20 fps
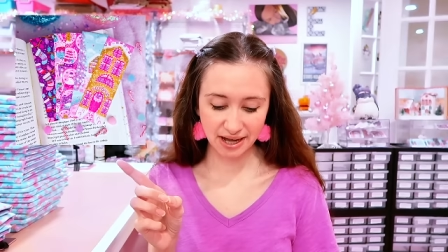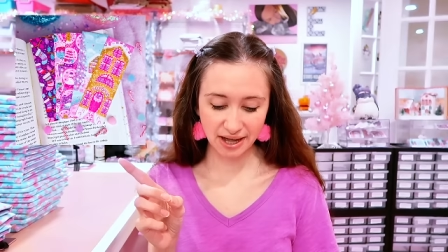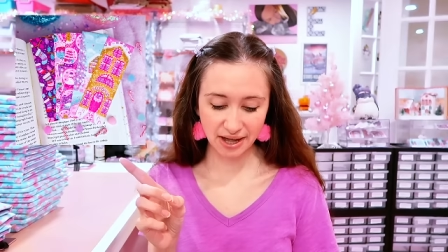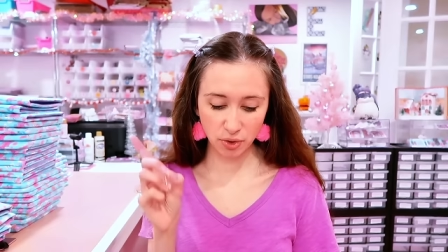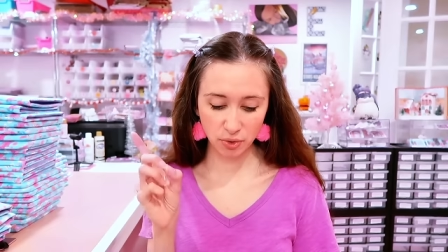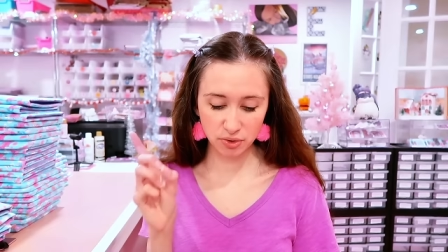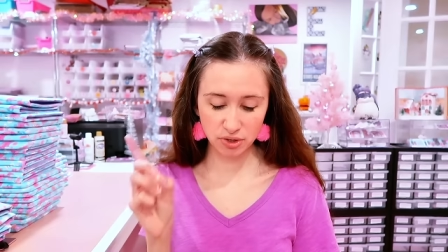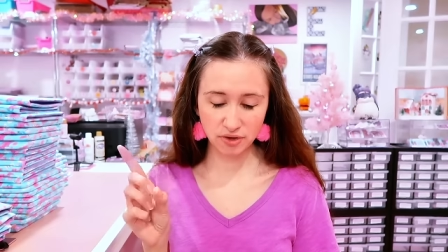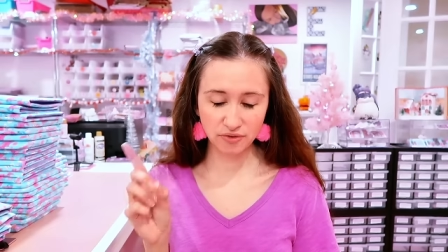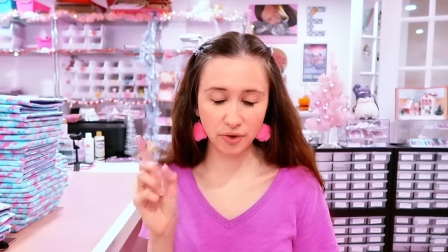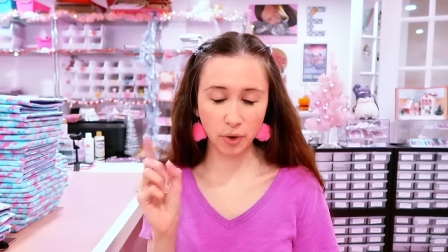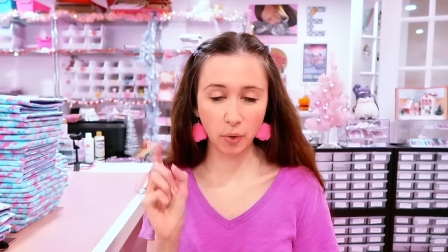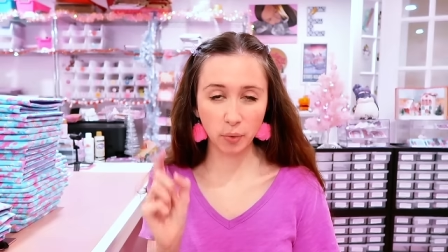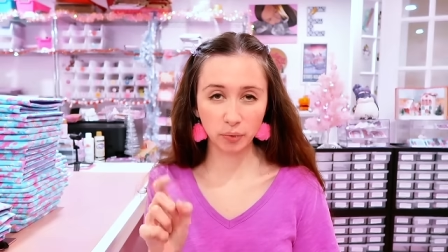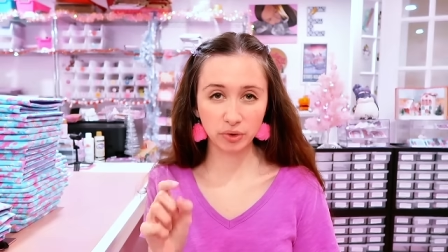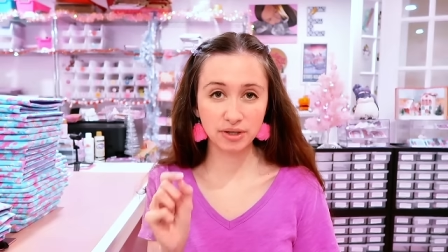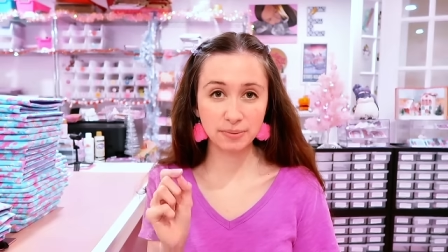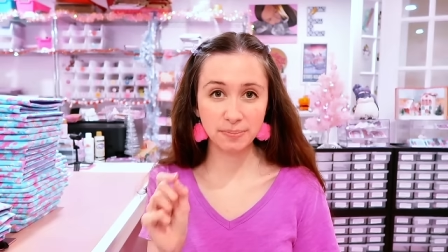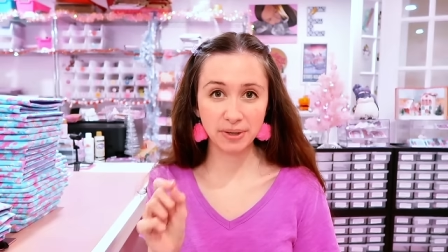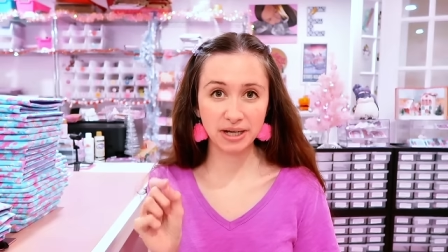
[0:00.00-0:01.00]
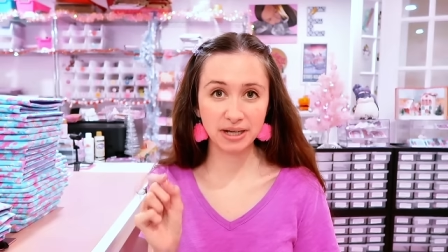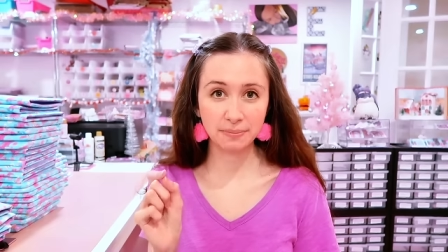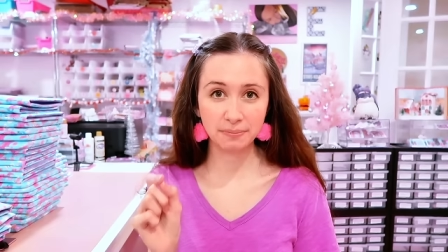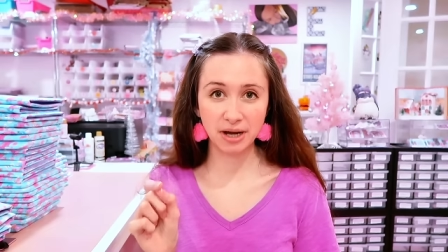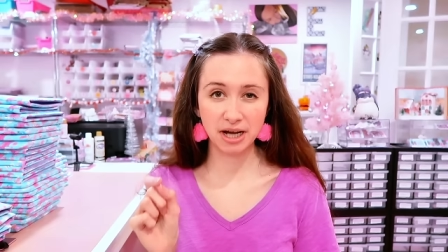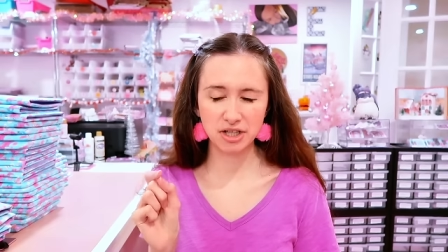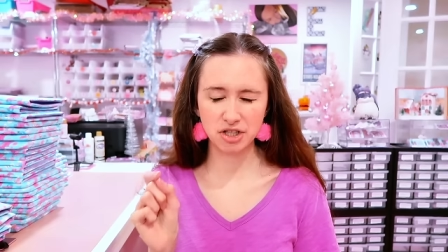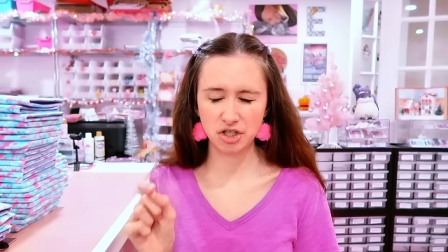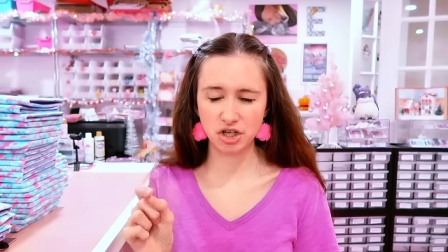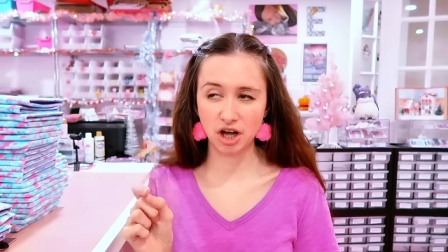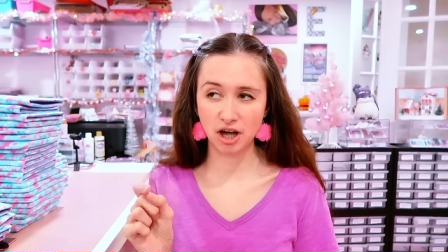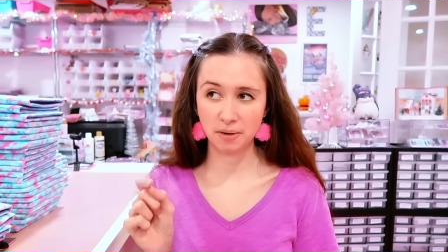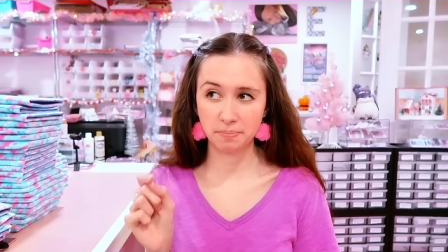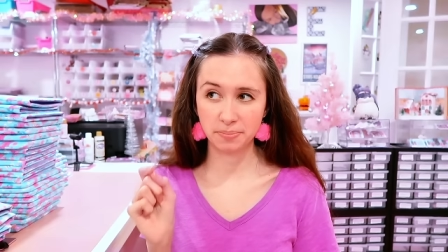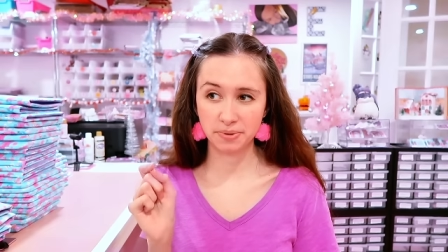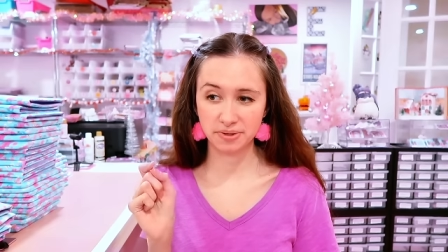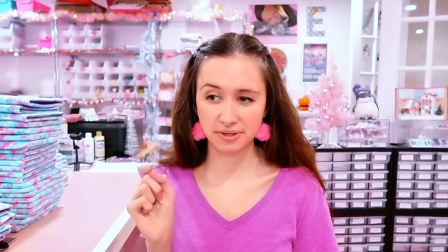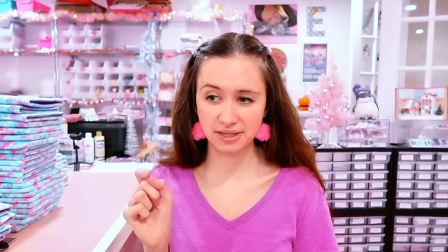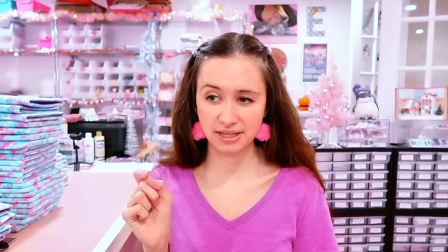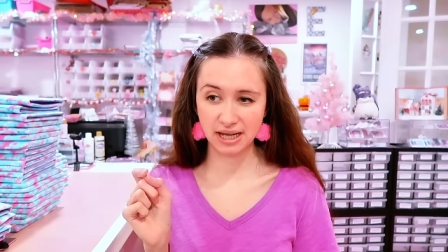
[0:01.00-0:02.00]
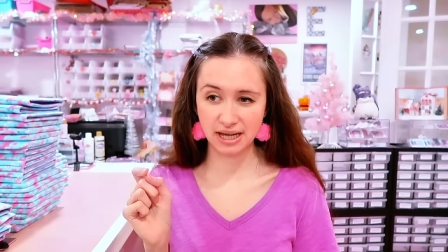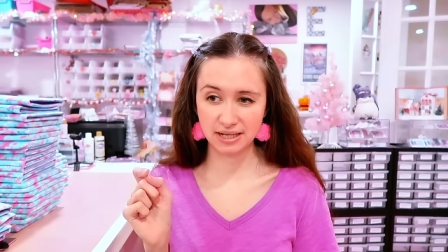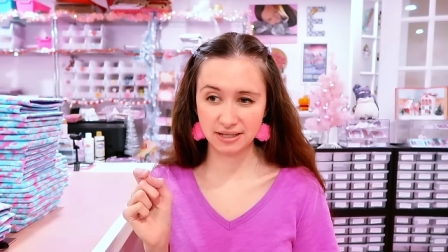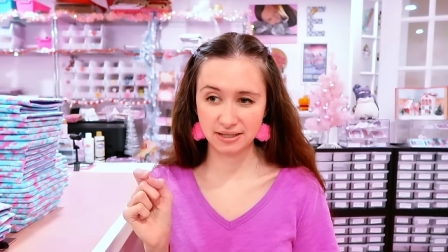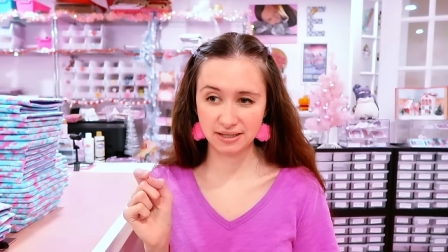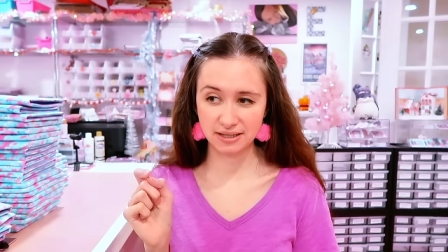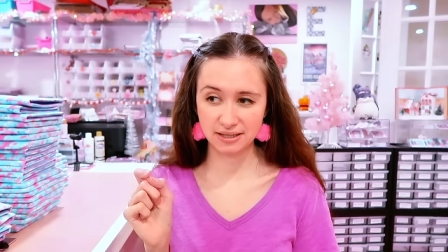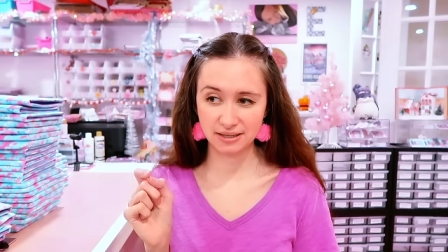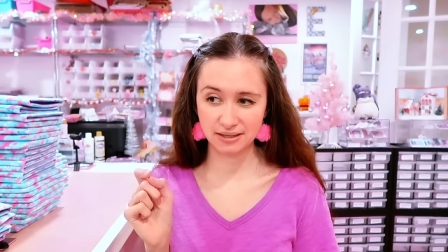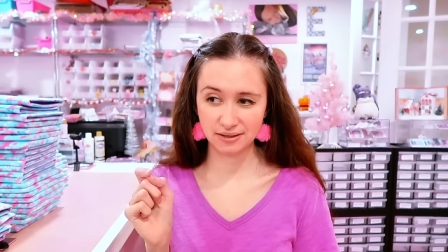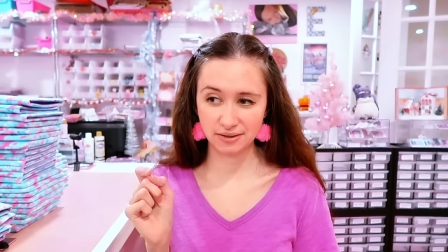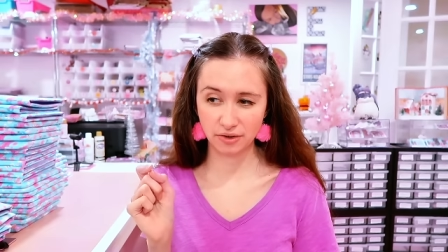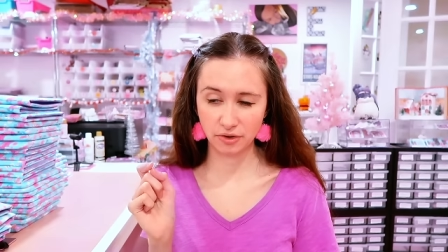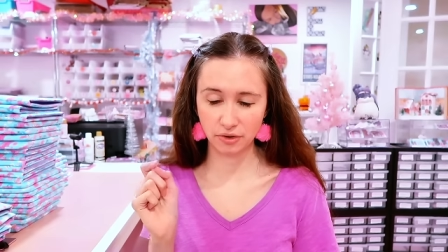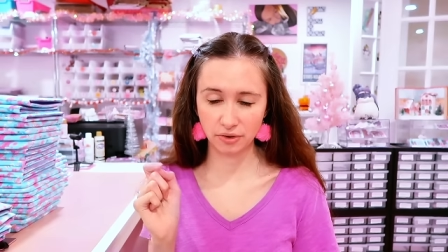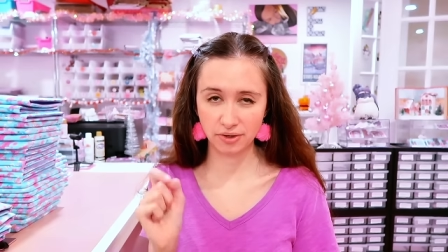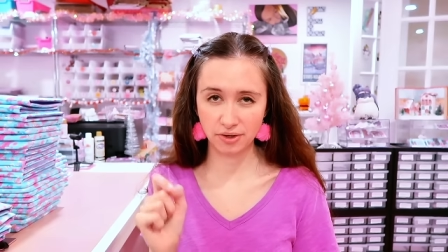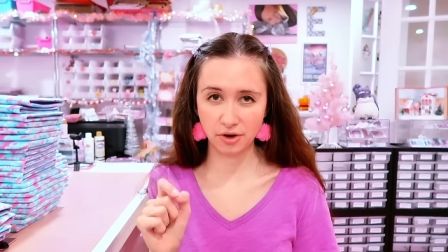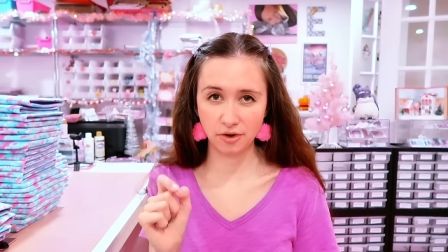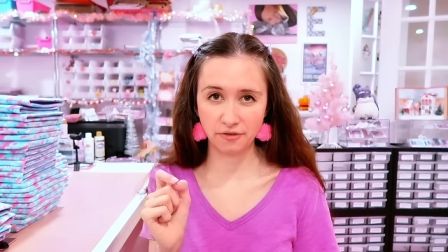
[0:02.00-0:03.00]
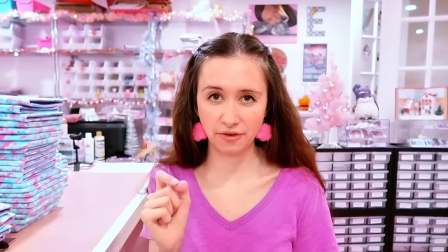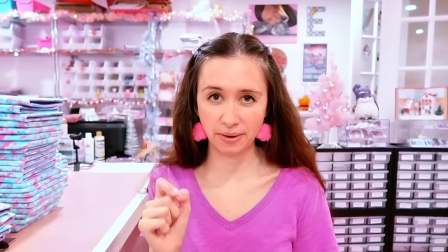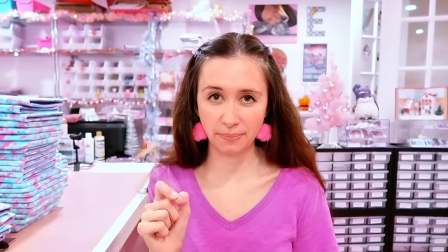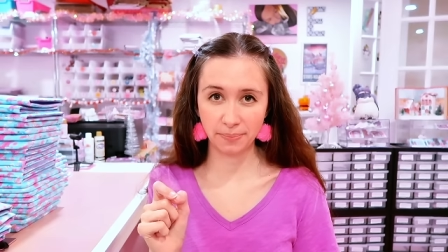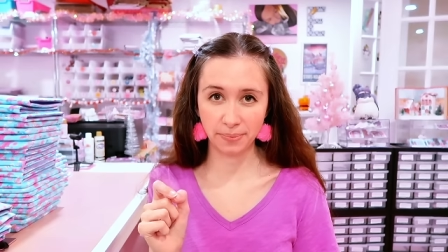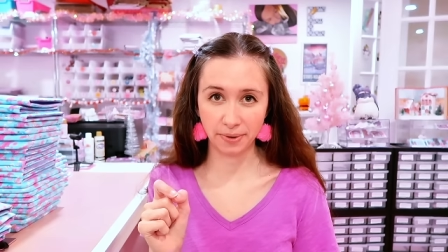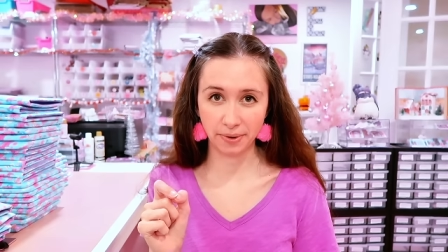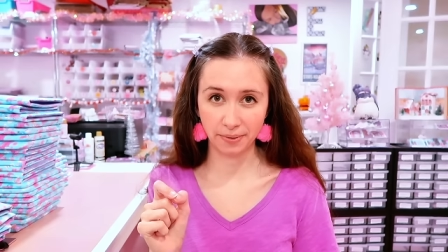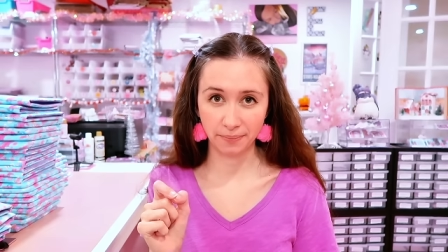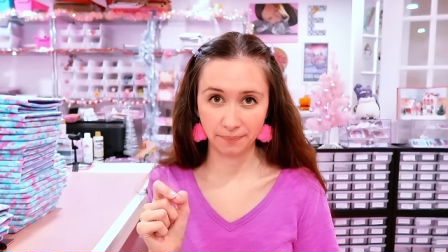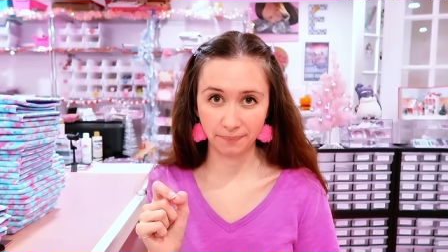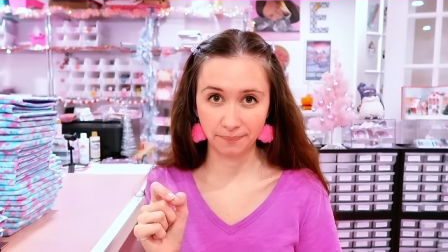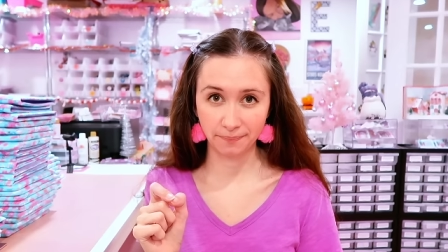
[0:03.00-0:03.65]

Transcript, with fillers: those have only been in my shop since early November.